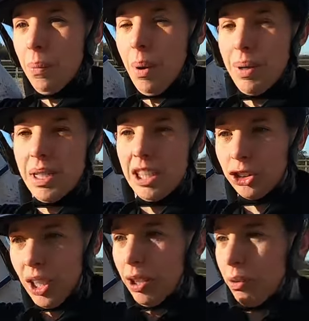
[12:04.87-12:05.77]
where we did
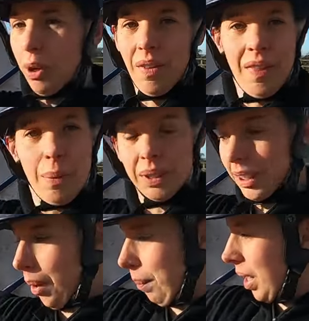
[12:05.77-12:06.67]
straight through and then there was
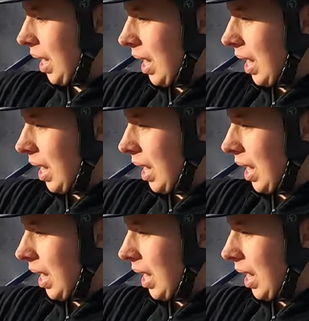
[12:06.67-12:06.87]
some